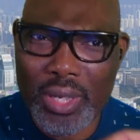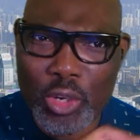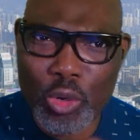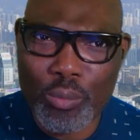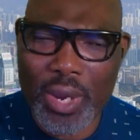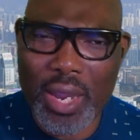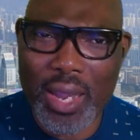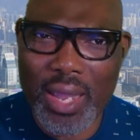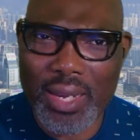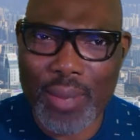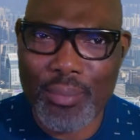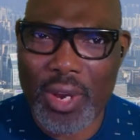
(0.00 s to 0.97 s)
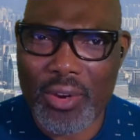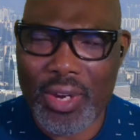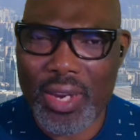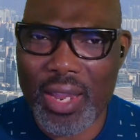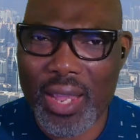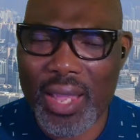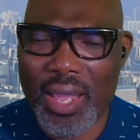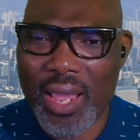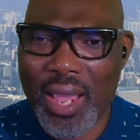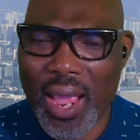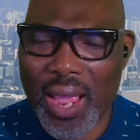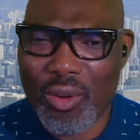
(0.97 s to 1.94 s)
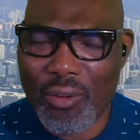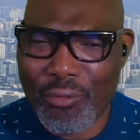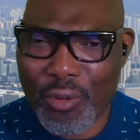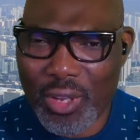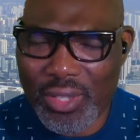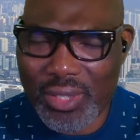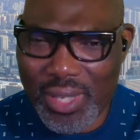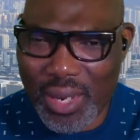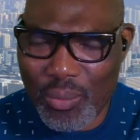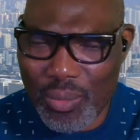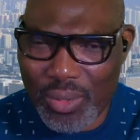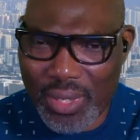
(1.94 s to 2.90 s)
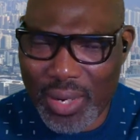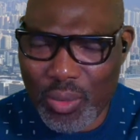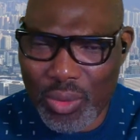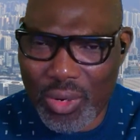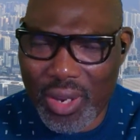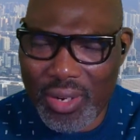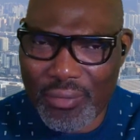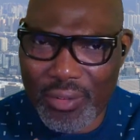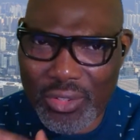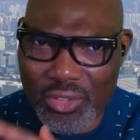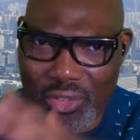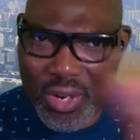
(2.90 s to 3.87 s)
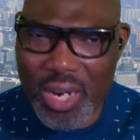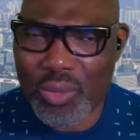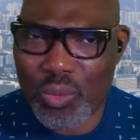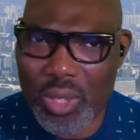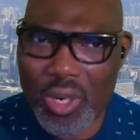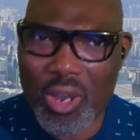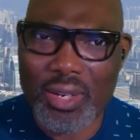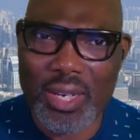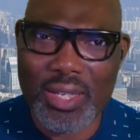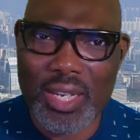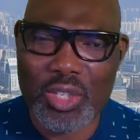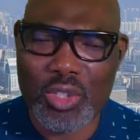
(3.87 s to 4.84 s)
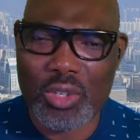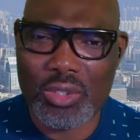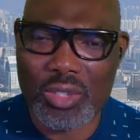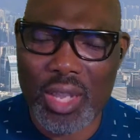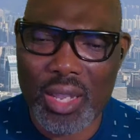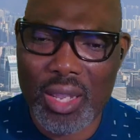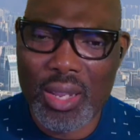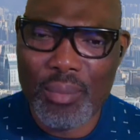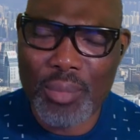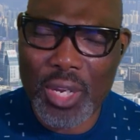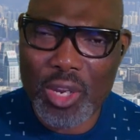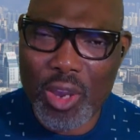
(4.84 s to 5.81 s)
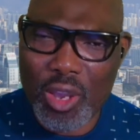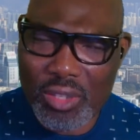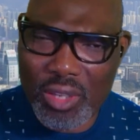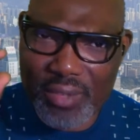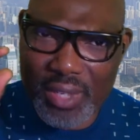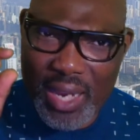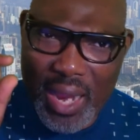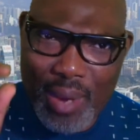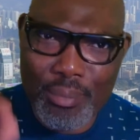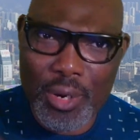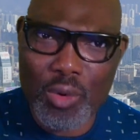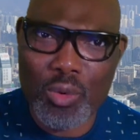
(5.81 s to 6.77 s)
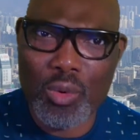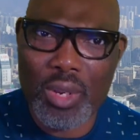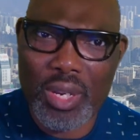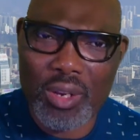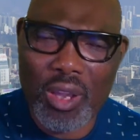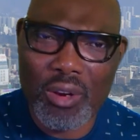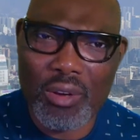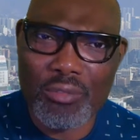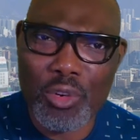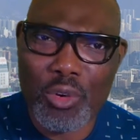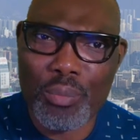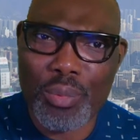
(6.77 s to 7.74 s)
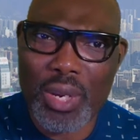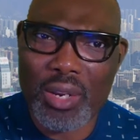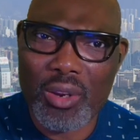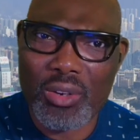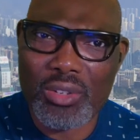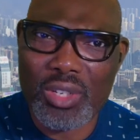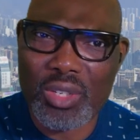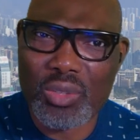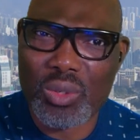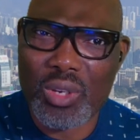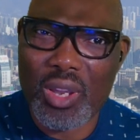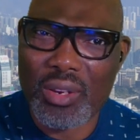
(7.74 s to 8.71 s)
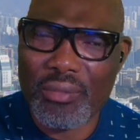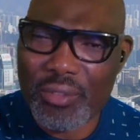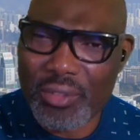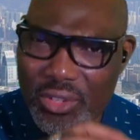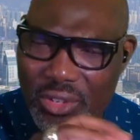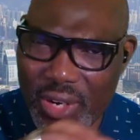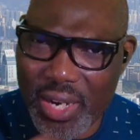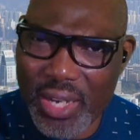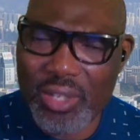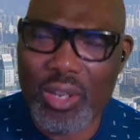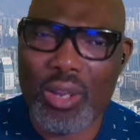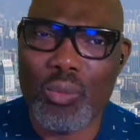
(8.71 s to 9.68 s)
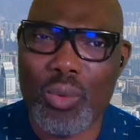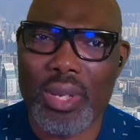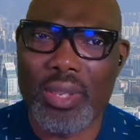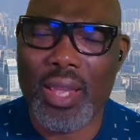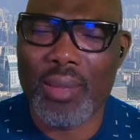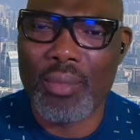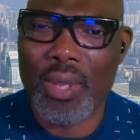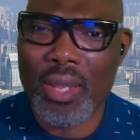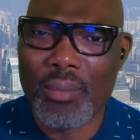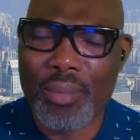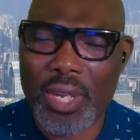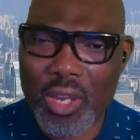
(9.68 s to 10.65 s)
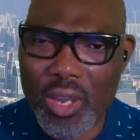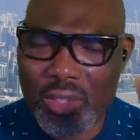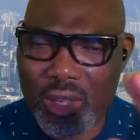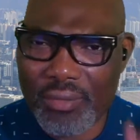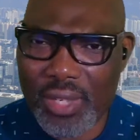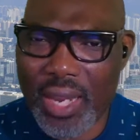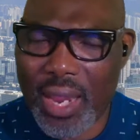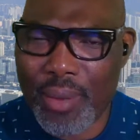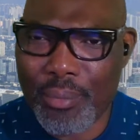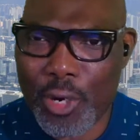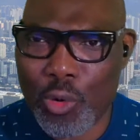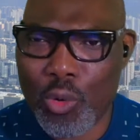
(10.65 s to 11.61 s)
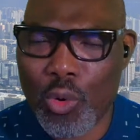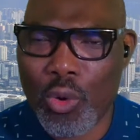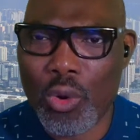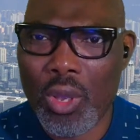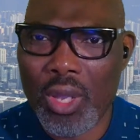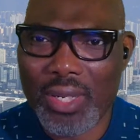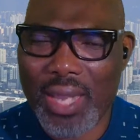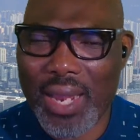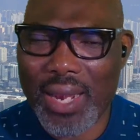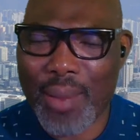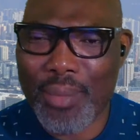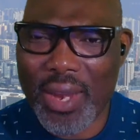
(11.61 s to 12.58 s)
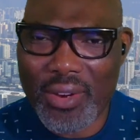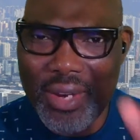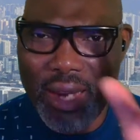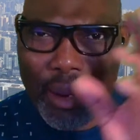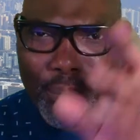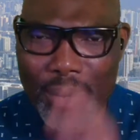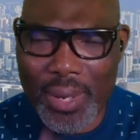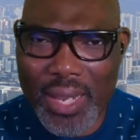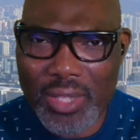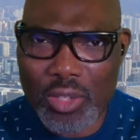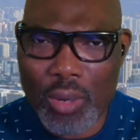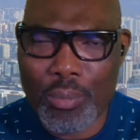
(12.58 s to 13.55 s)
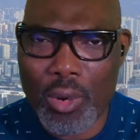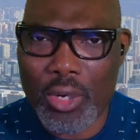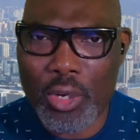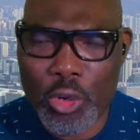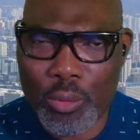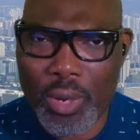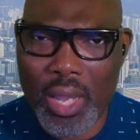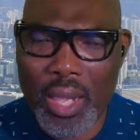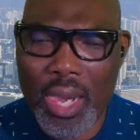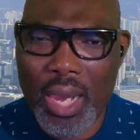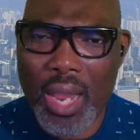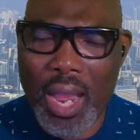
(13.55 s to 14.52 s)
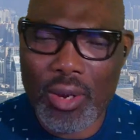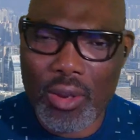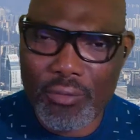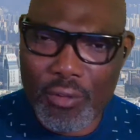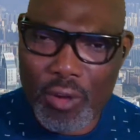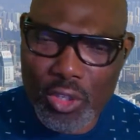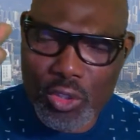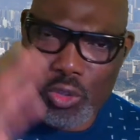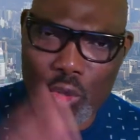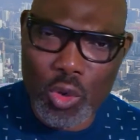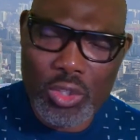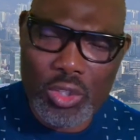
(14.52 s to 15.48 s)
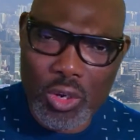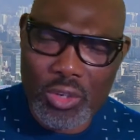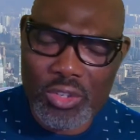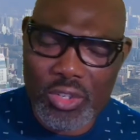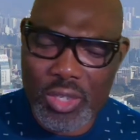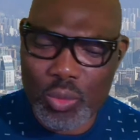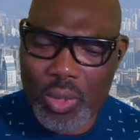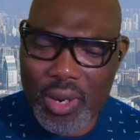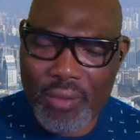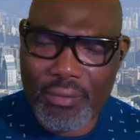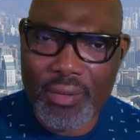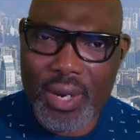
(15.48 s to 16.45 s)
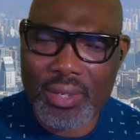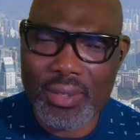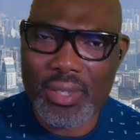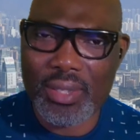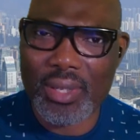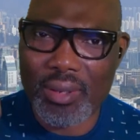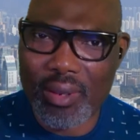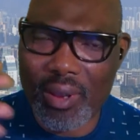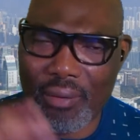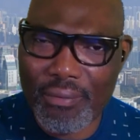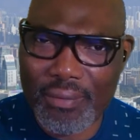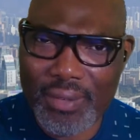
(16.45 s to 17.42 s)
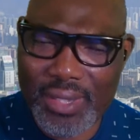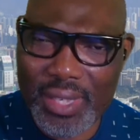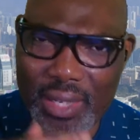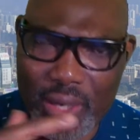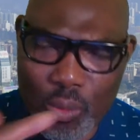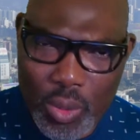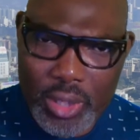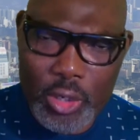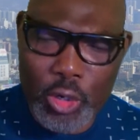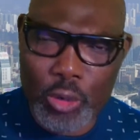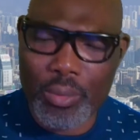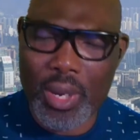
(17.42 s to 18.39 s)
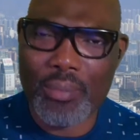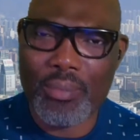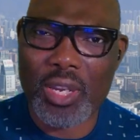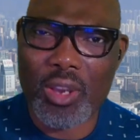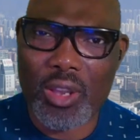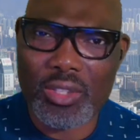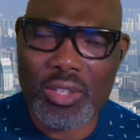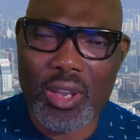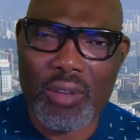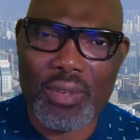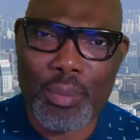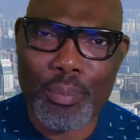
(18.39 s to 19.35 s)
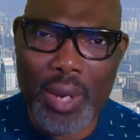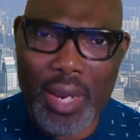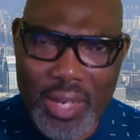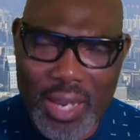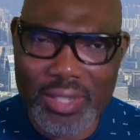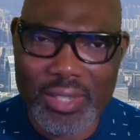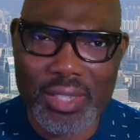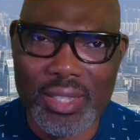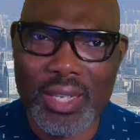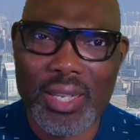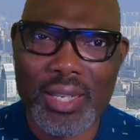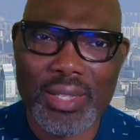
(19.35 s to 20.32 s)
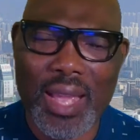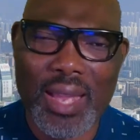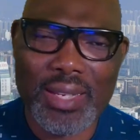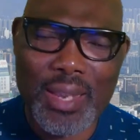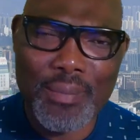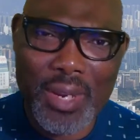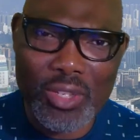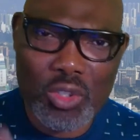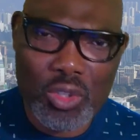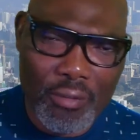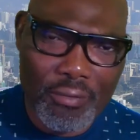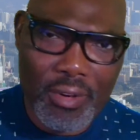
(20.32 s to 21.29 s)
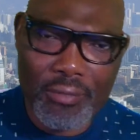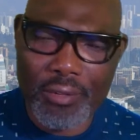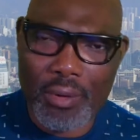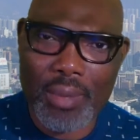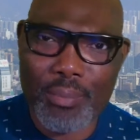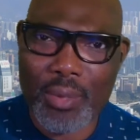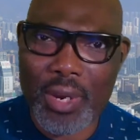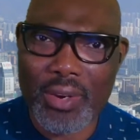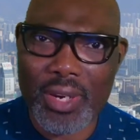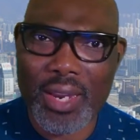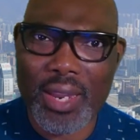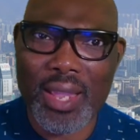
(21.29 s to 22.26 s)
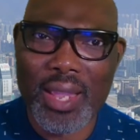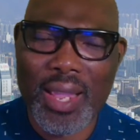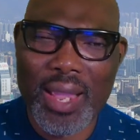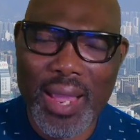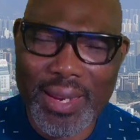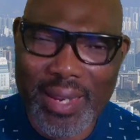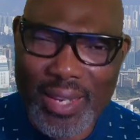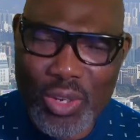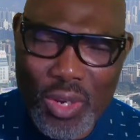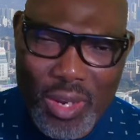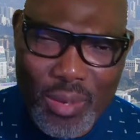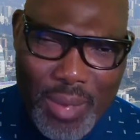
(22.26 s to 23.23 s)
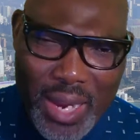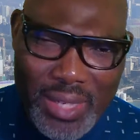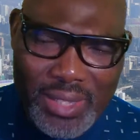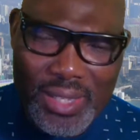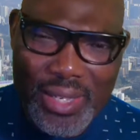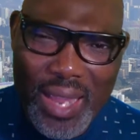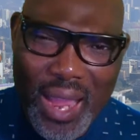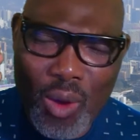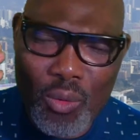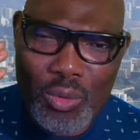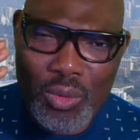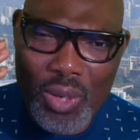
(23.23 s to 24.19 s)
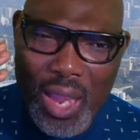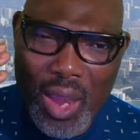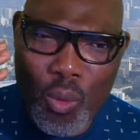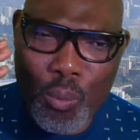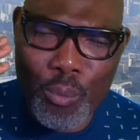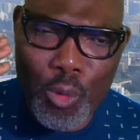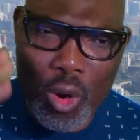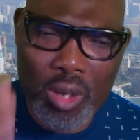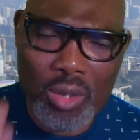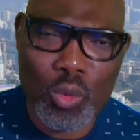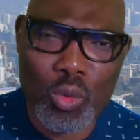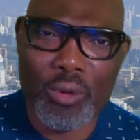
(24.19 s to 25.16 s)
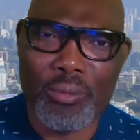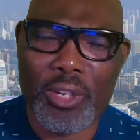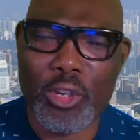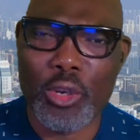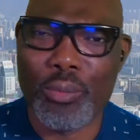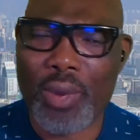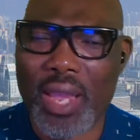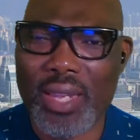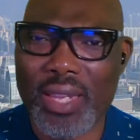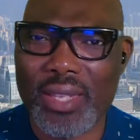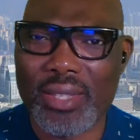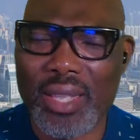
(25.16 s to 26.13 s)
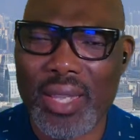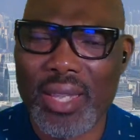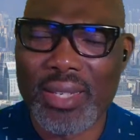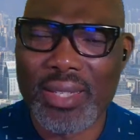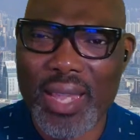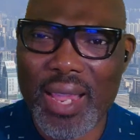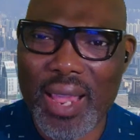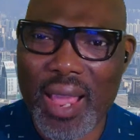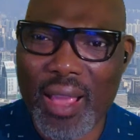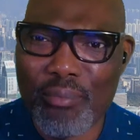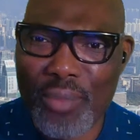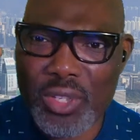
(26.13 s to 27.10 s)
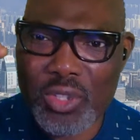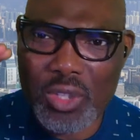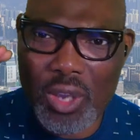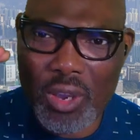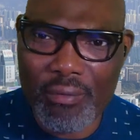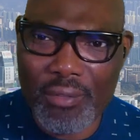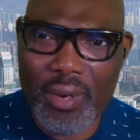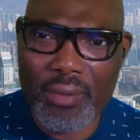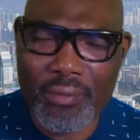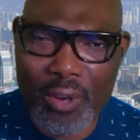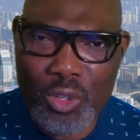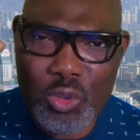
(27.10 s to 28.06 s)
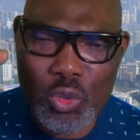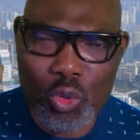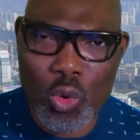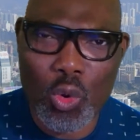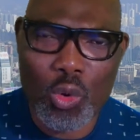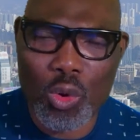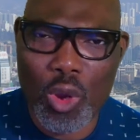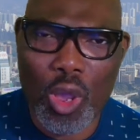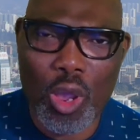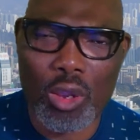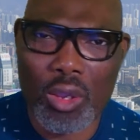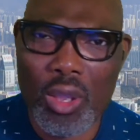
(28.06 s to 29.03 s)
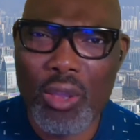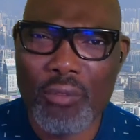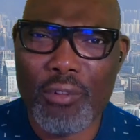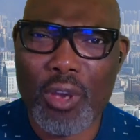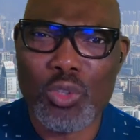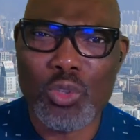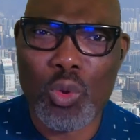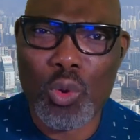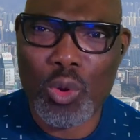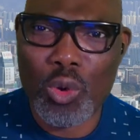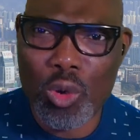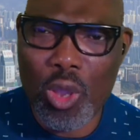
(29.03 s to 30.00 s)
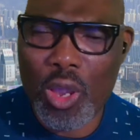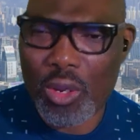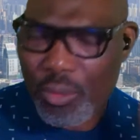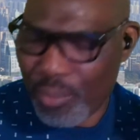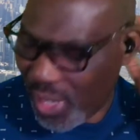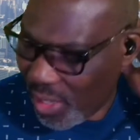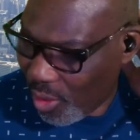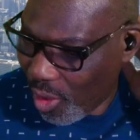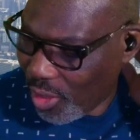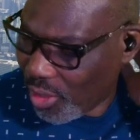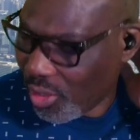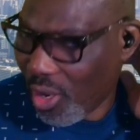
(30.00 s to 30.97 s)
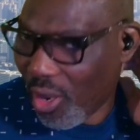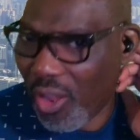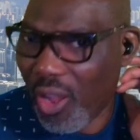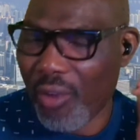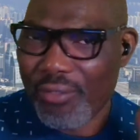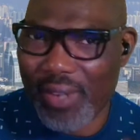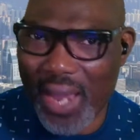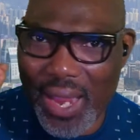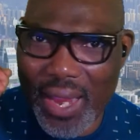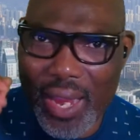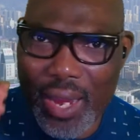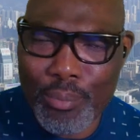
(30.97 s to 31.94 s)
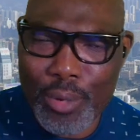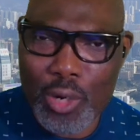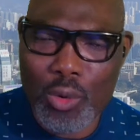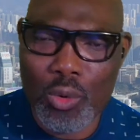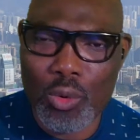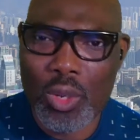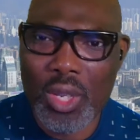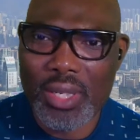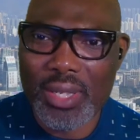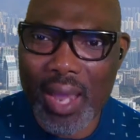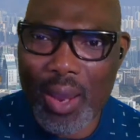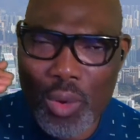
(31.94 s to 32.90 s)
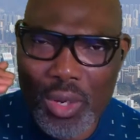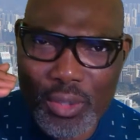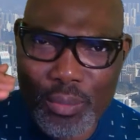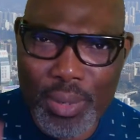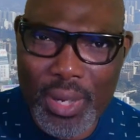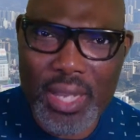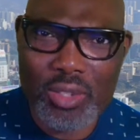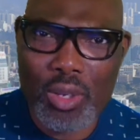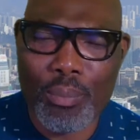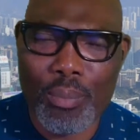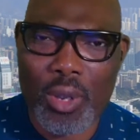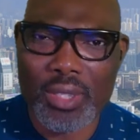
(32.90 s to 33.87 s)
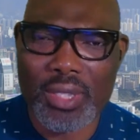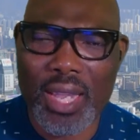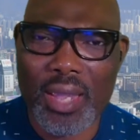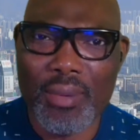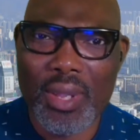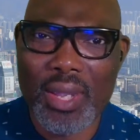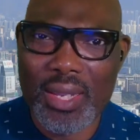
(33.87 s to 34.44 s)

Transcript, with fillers: Cuba and America. And of course, they, they could not even trade with other nations uh, because of the embargo. A lot of European countries would not even trade with them because of the embargo that America placed upon Cuba. And of course, those countries were afraid of dealing with Cuba because of the penalty that they might suffer from America. And can you imagine how, how poor Cuba is? They have been suffering for so long for so long because of that embargo that was placed upon them.